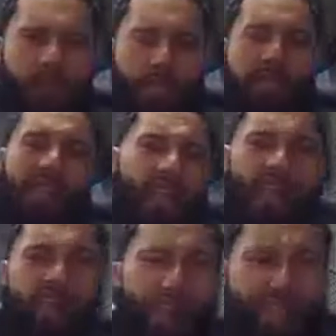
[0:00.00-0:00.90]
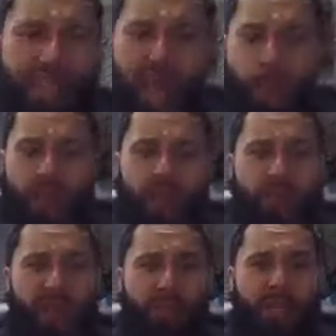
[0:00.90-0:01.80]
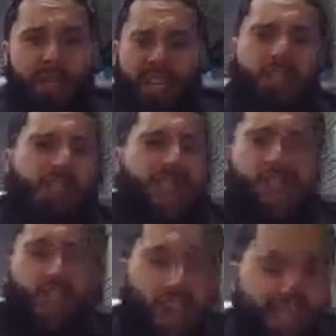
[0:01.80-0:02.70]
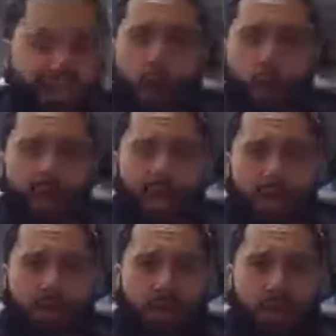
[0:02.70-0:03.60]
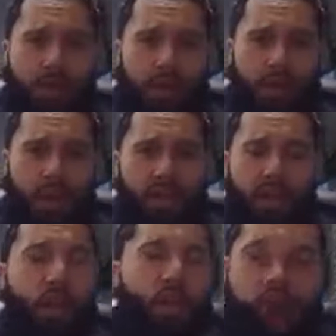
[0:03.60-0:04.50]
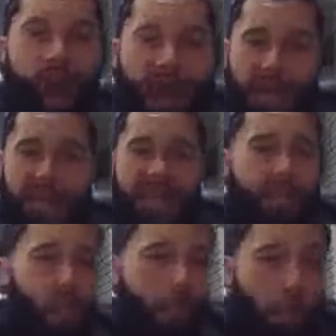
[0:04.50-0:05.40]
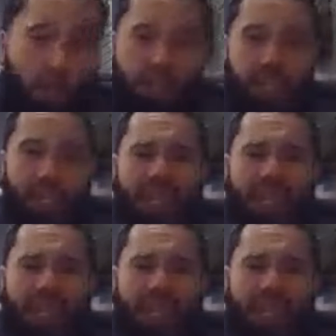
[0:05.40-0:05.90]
They're sacrificing time with their family. They're sacrificing going out. They're grinding. They're pushing.